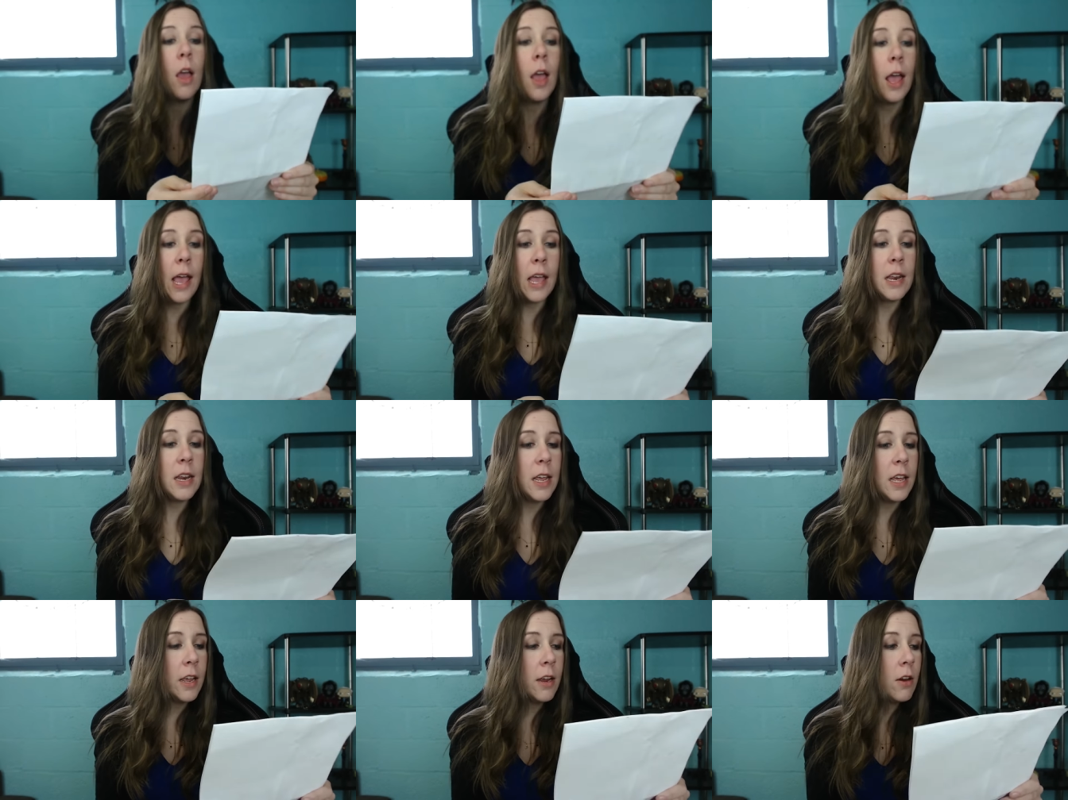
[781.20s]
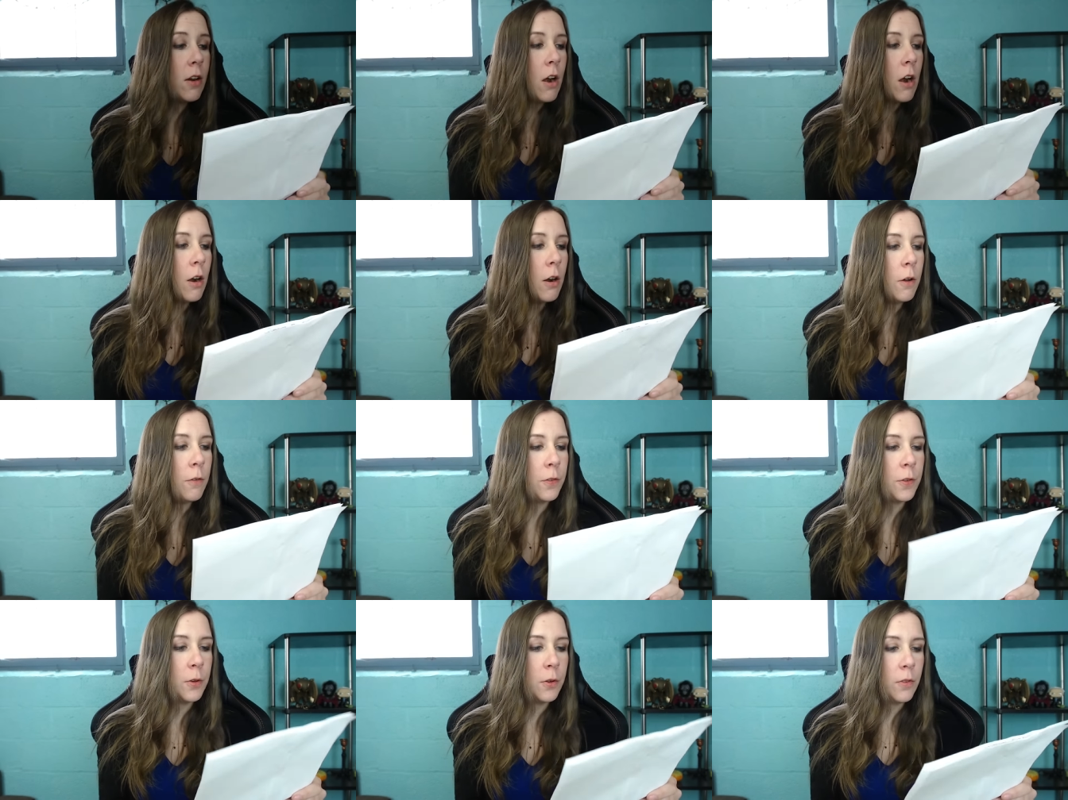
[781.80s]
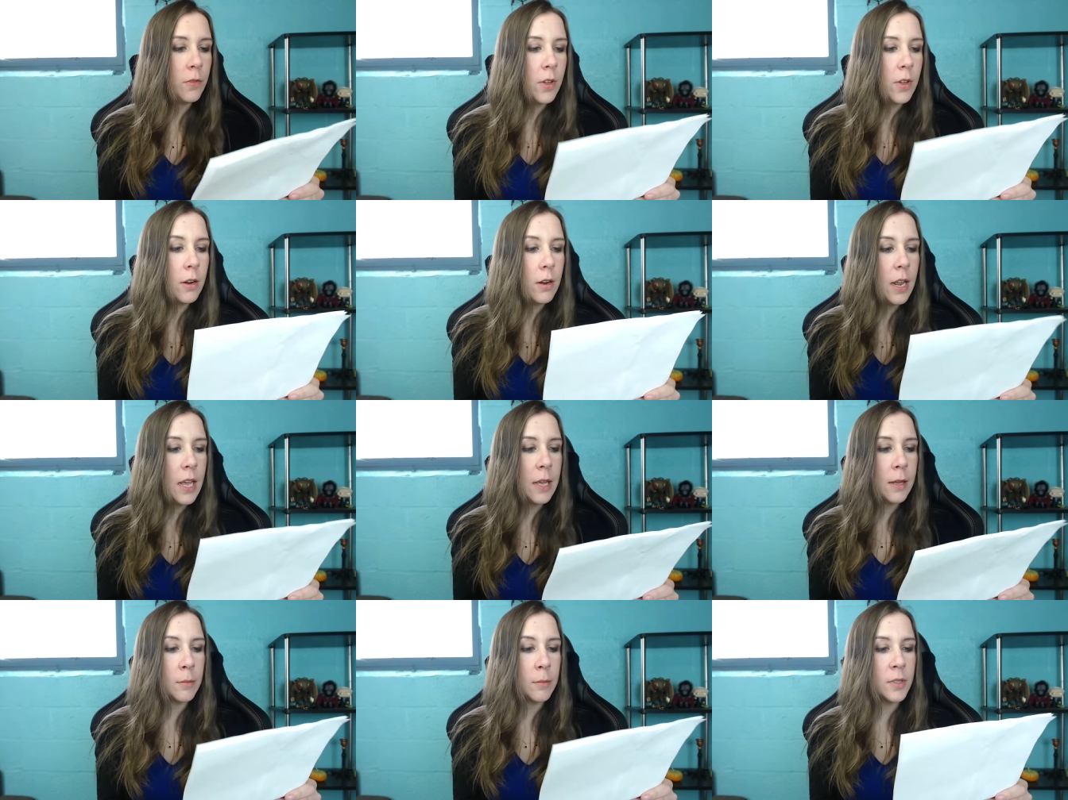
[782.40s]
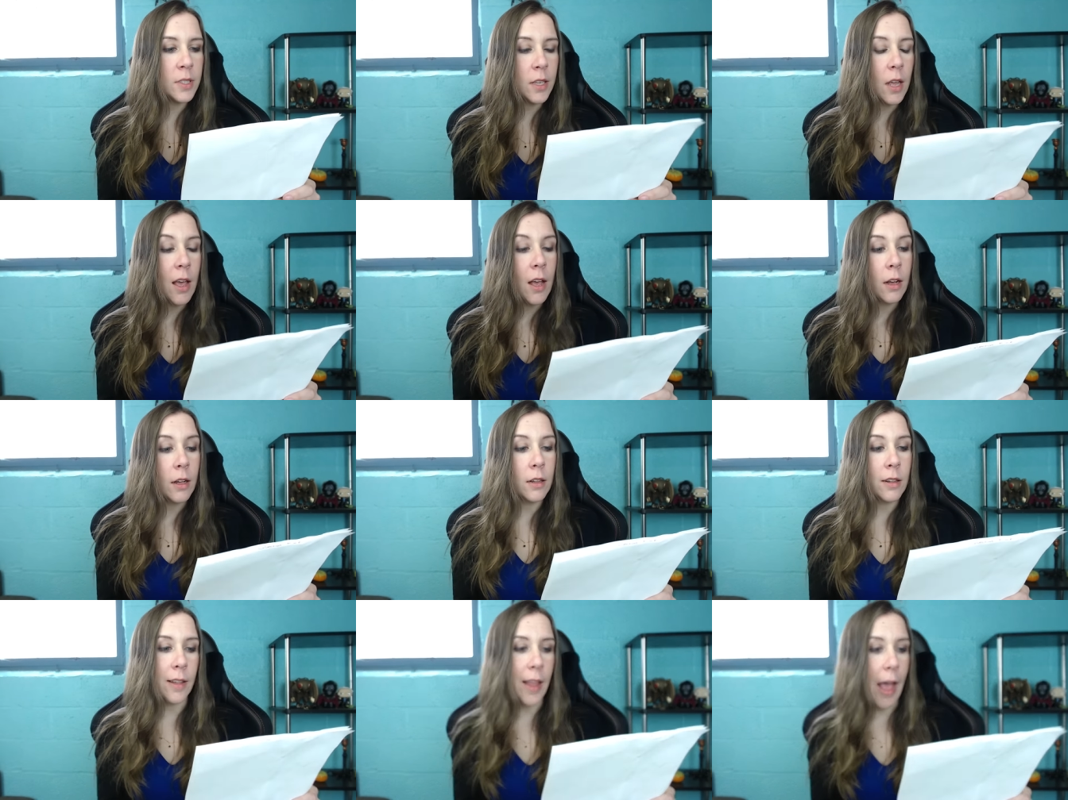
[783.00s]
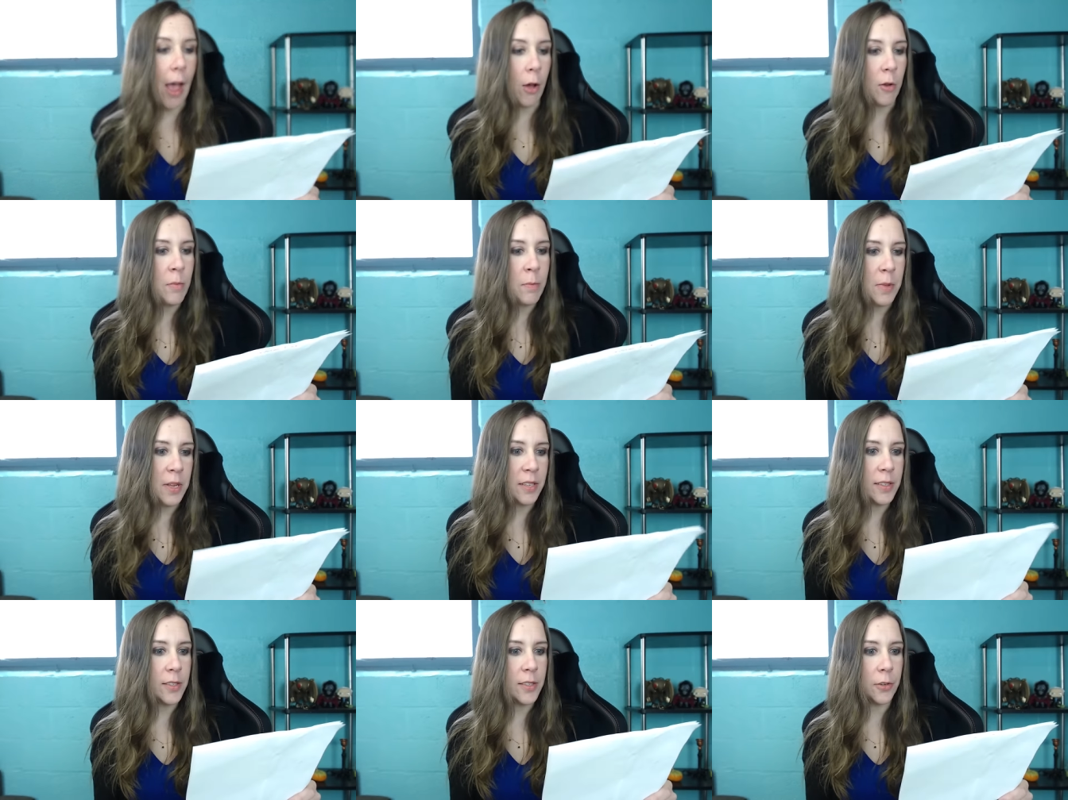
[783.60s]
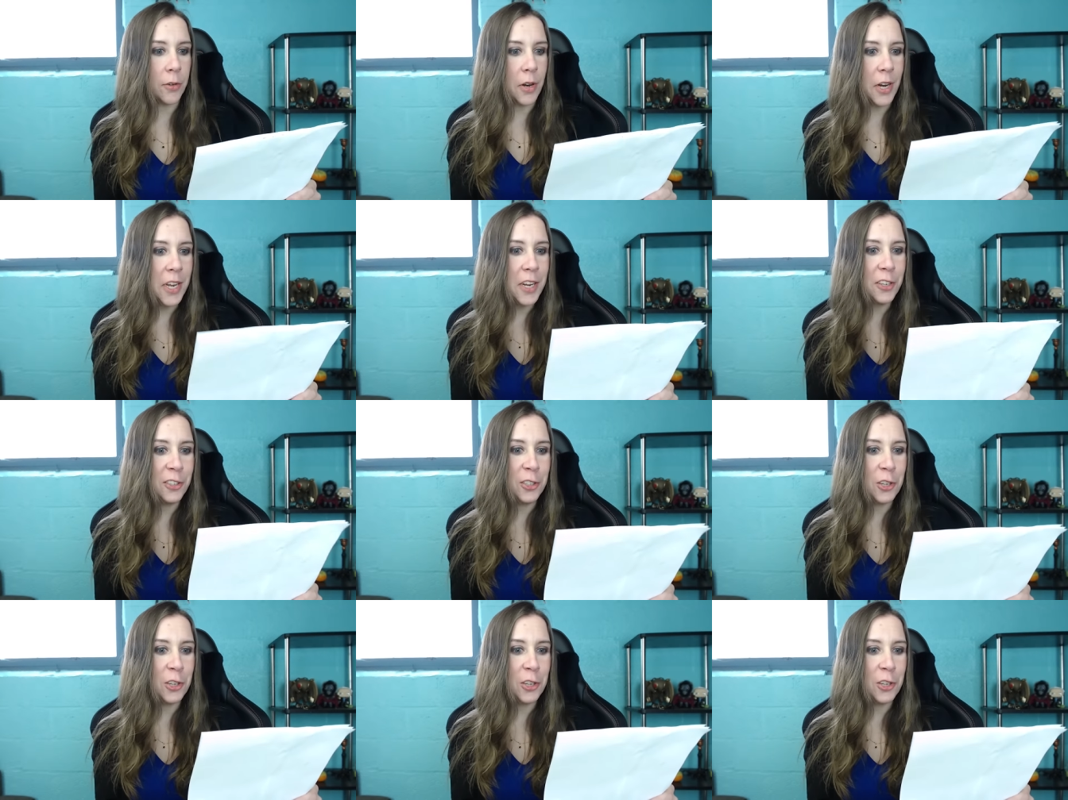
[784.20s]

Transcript: and here are a few of their names Cloud Mystery,